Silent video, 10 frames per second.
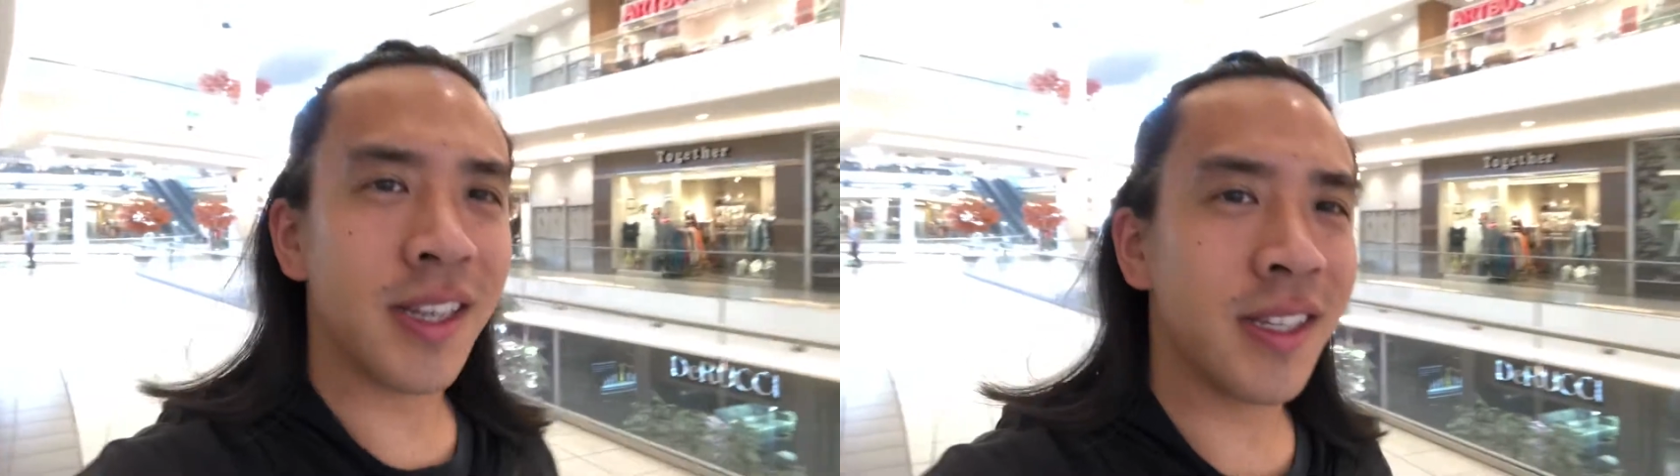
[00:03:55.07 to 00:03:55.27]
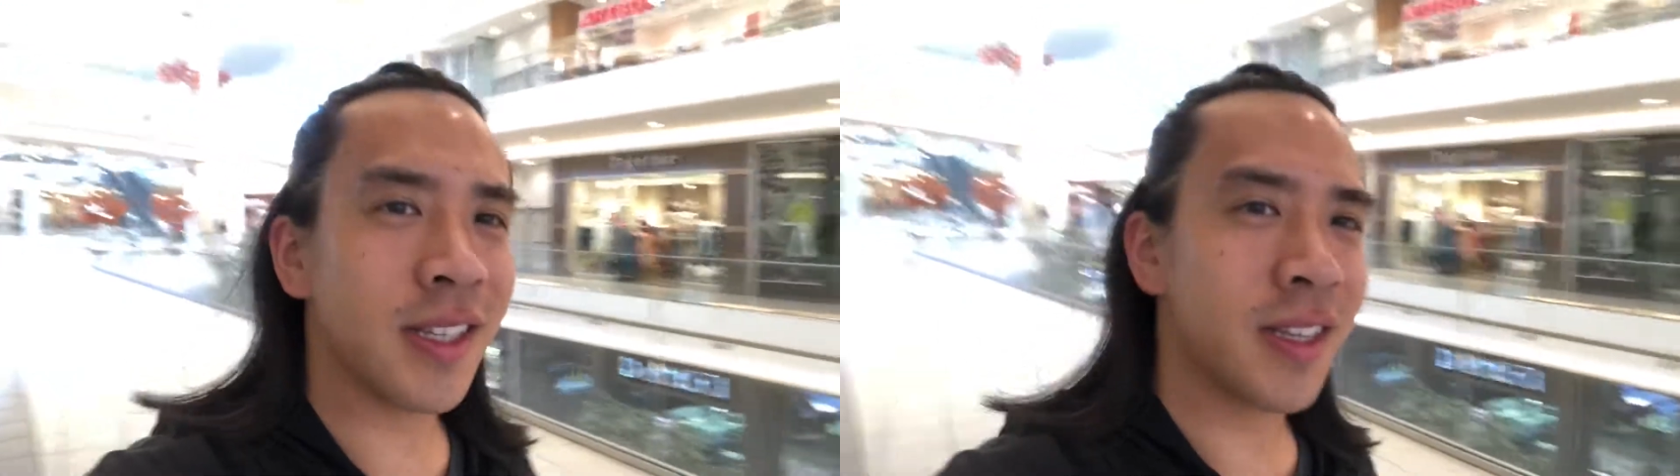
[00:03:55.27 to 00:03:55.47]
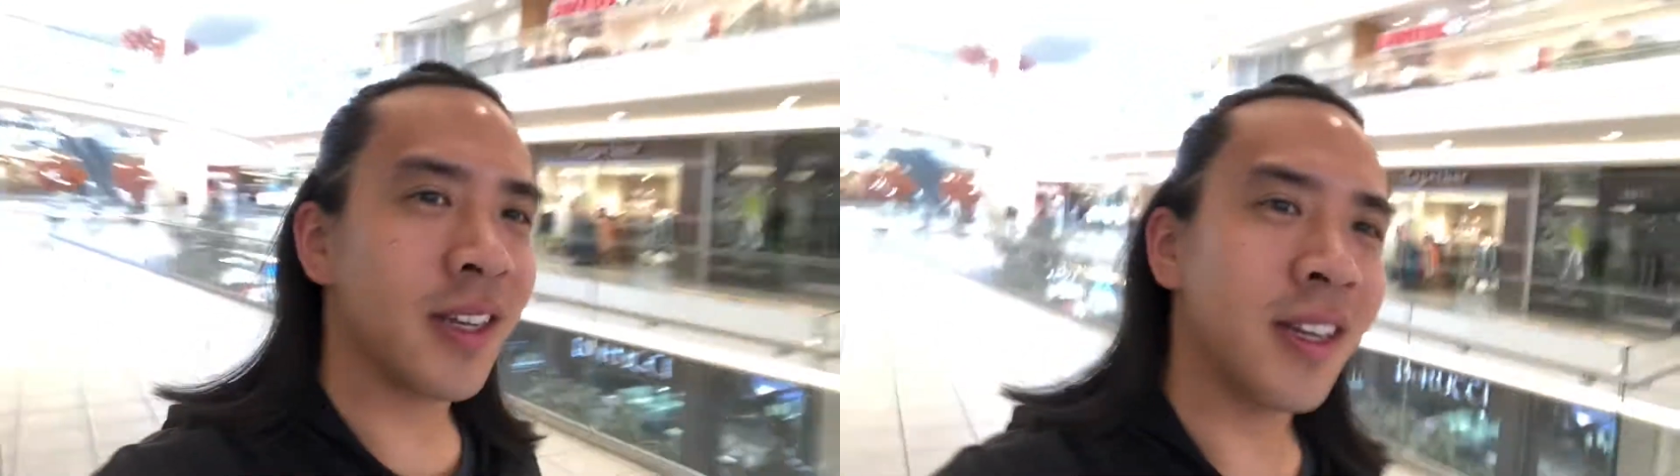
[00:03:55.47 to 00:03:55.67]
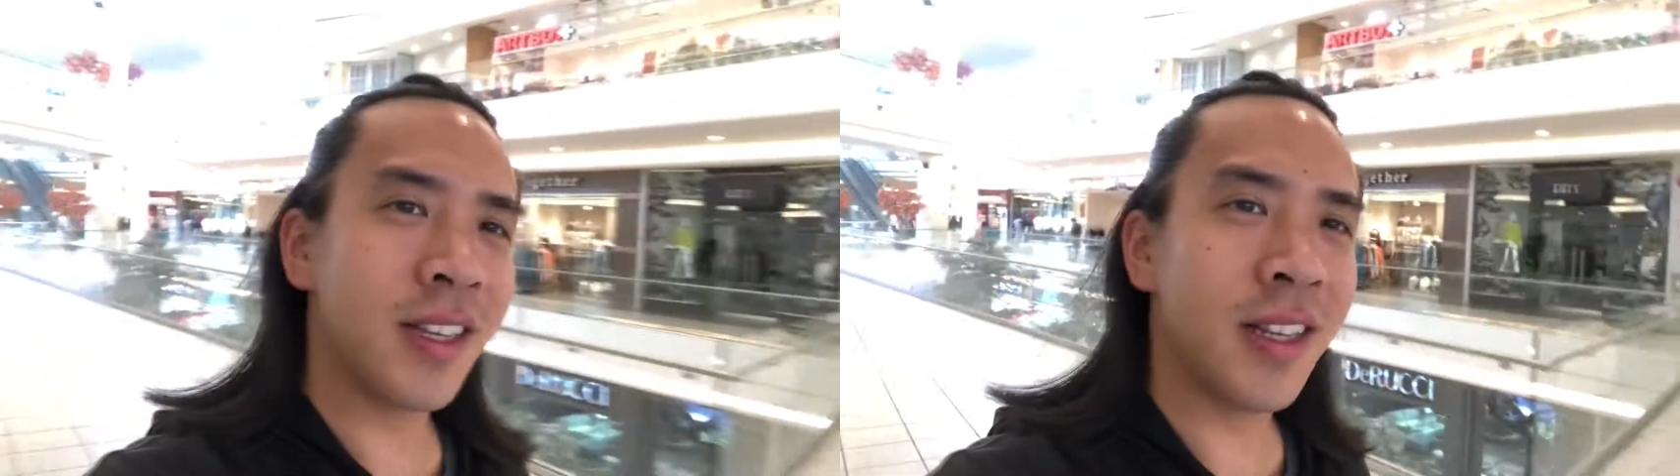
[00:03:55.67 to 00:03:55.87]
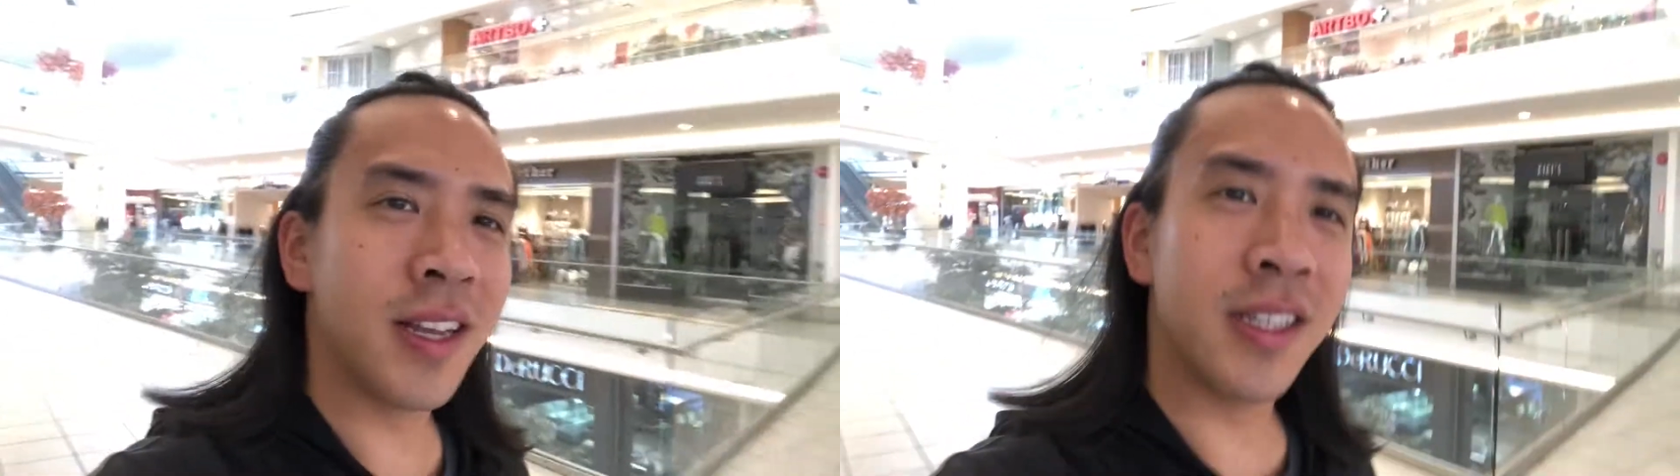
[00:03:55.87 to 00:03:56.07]
nice.
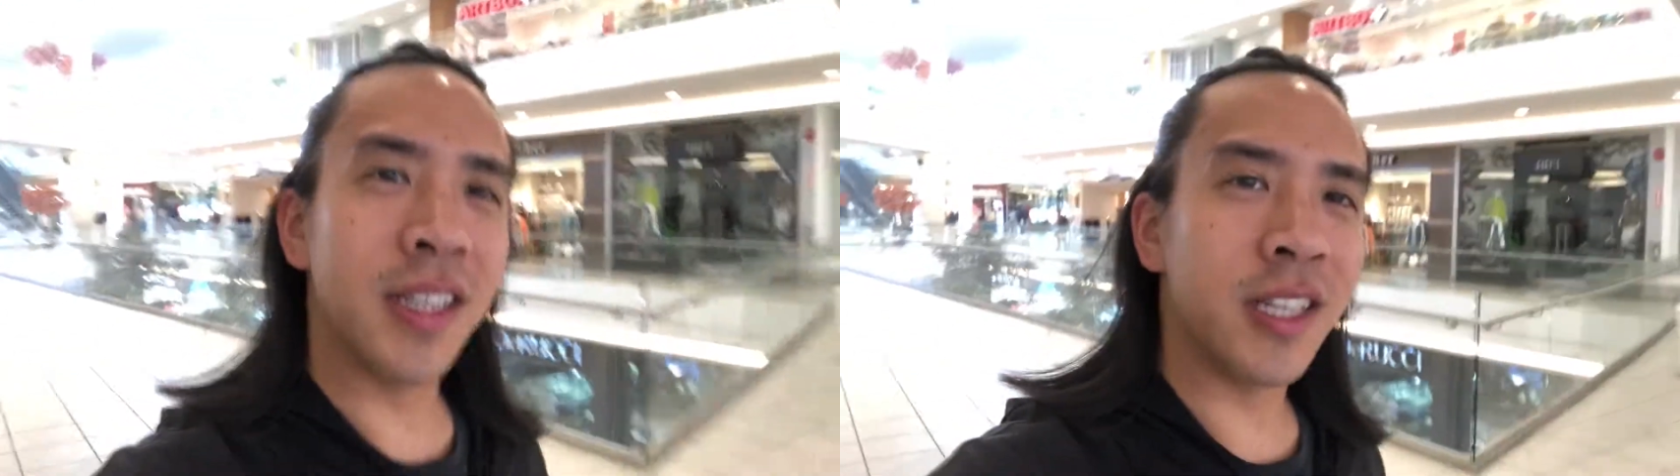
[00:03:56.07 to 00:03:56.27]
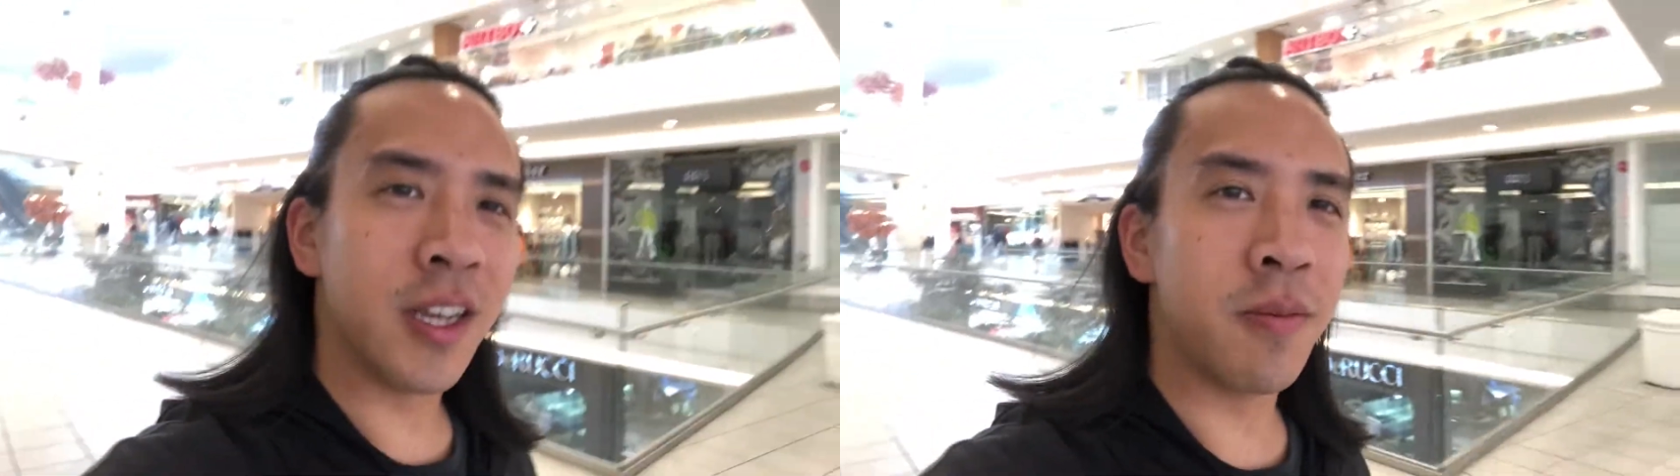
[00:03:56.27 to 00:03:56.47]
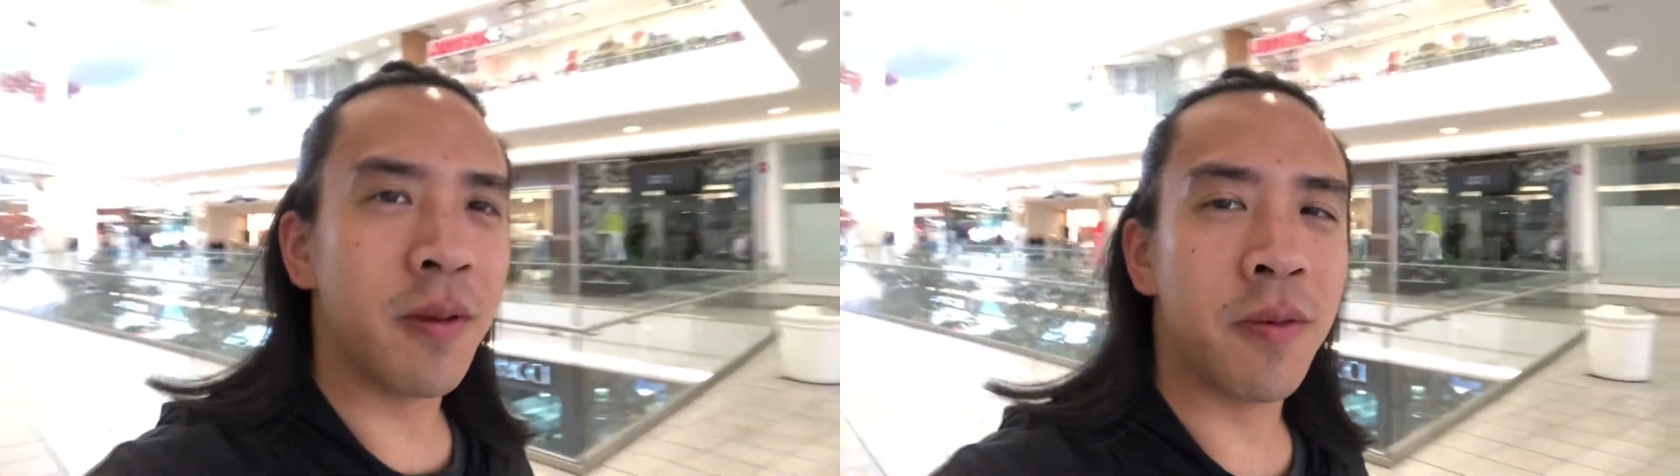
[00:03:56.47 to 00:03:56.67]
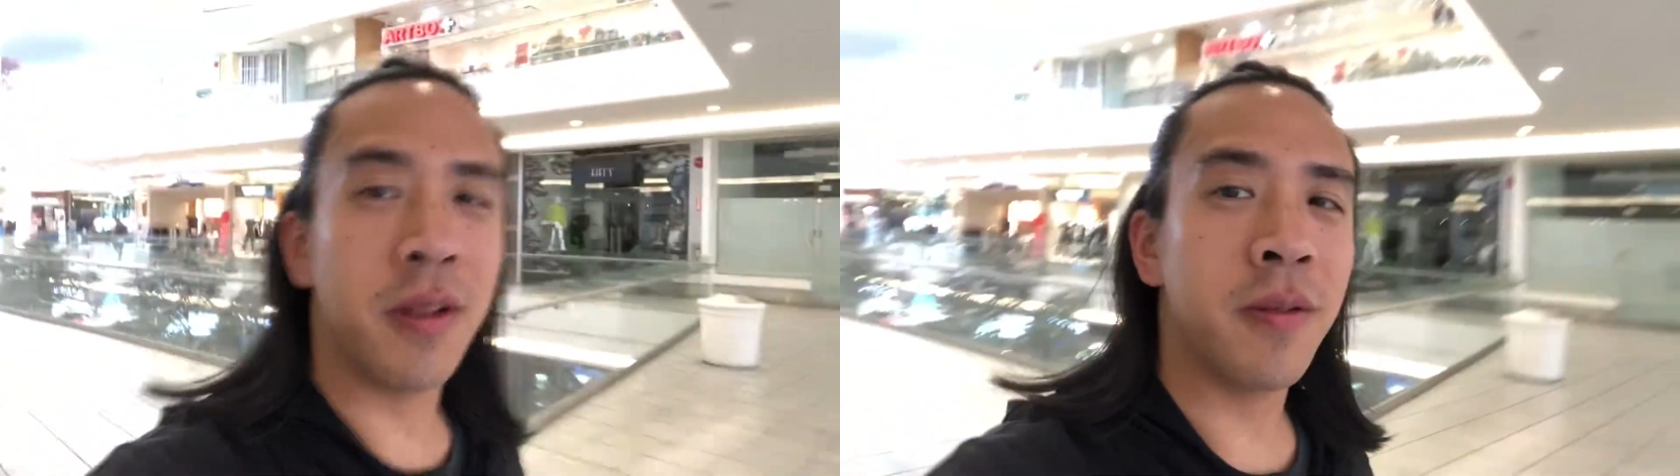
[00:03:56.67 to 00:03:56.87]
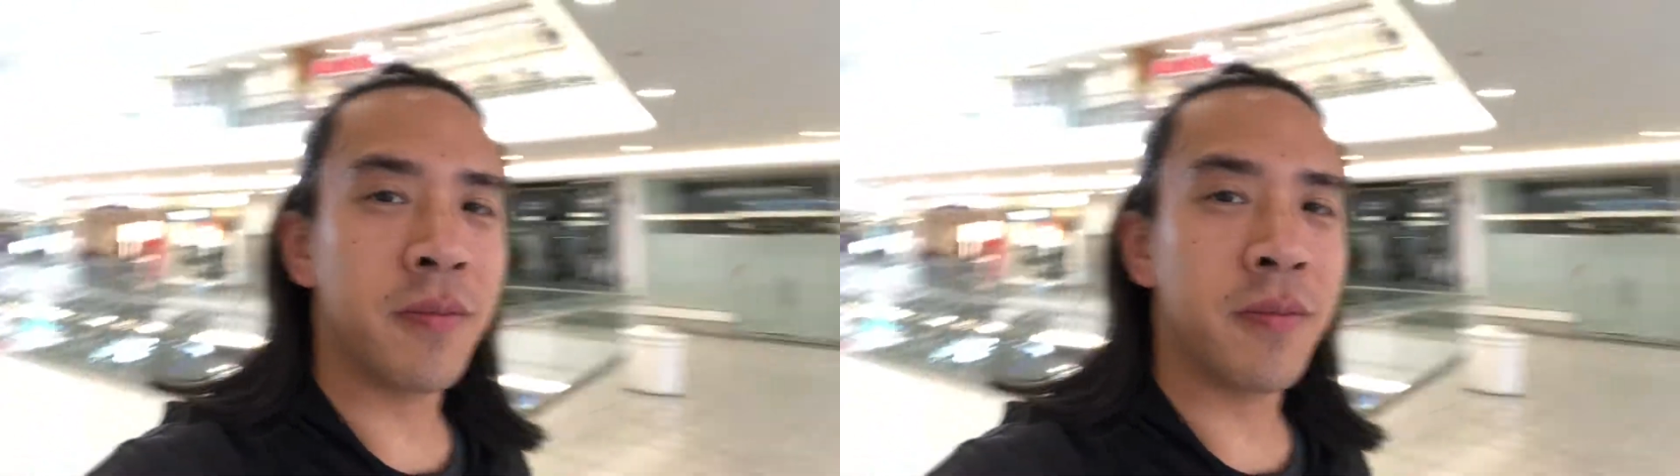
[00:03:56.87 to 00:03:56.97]
Nice to see people